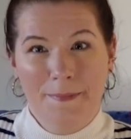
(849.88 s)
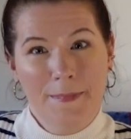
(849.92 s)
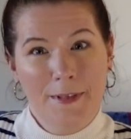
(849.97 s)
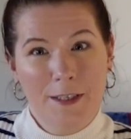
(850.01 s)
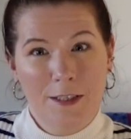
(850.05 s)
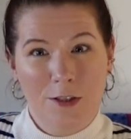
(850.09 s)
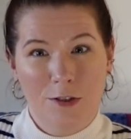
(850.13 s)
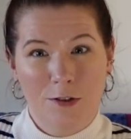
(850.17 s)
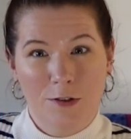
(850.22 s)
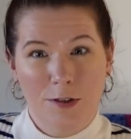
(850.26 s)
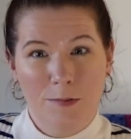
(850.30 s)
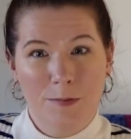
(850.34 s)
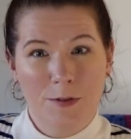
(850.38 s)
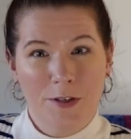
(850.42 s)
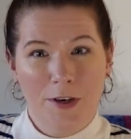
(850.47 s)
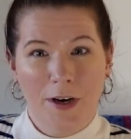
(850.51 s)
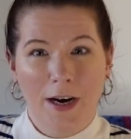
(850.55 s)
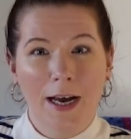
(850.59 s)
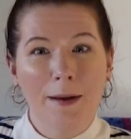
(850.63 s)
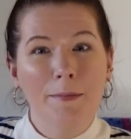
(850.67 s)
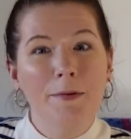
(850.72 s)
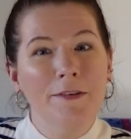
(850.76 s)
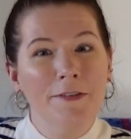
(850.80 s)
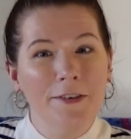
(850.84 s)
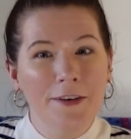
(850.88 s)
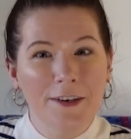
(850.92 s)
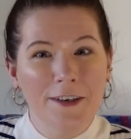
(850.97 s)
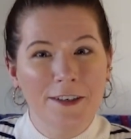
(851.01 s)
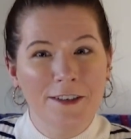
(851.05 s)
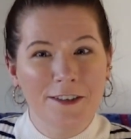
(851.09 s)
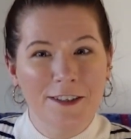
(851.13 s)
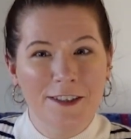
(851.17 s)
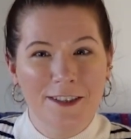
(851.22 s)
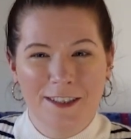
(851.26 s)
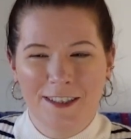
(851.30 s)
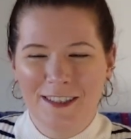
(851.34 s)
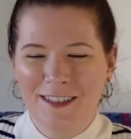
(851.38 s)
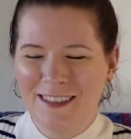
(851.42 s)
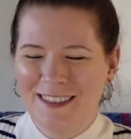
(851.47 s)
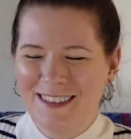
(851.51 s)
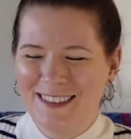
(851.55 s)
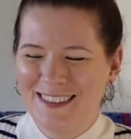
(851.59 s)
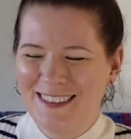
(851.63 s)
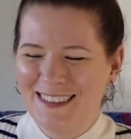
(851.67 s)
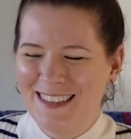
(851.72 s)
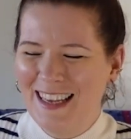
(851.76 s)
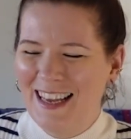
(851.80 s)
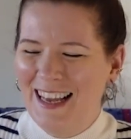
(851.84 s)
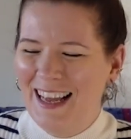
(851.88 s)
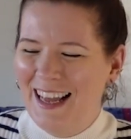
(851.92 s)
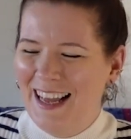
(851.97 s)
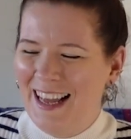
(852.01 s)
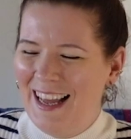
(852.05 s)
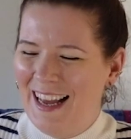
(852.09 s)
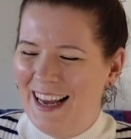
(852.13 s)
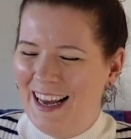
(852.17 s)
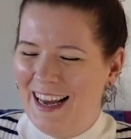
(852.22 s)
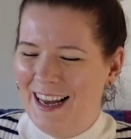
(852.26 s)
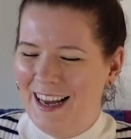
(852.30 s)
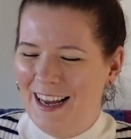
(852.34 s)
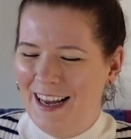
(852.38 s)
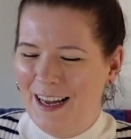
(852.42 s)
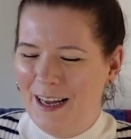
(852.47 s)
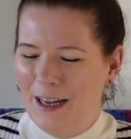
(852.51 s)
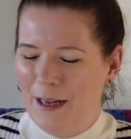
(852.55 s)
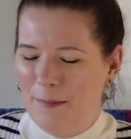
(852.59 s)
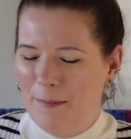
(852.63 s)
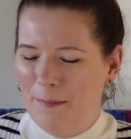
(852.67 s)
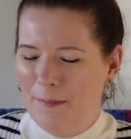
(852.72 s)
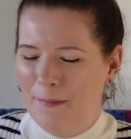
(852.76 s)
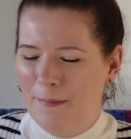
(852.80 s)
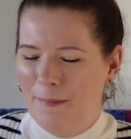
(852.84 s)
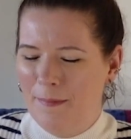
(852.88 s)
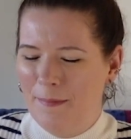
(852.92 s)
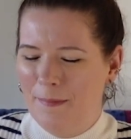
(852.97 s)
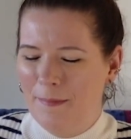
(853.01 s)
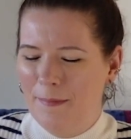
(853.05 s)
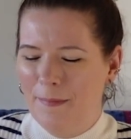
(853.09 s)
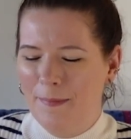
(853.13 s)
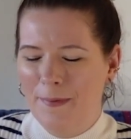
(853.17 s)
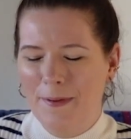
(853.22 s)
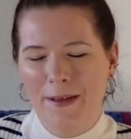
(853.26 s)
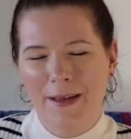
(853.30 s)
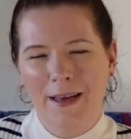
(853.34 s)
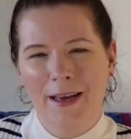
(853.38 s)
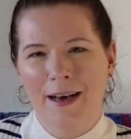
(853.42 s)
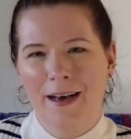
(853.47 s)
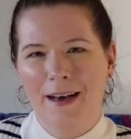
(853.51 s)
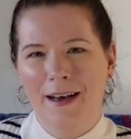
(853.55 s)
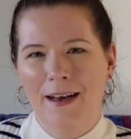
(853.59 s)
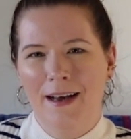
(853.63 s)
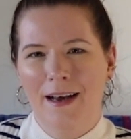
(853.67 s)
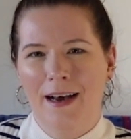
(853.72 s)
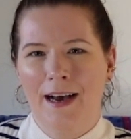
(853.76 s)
So subscribe if you're interested. But yeah,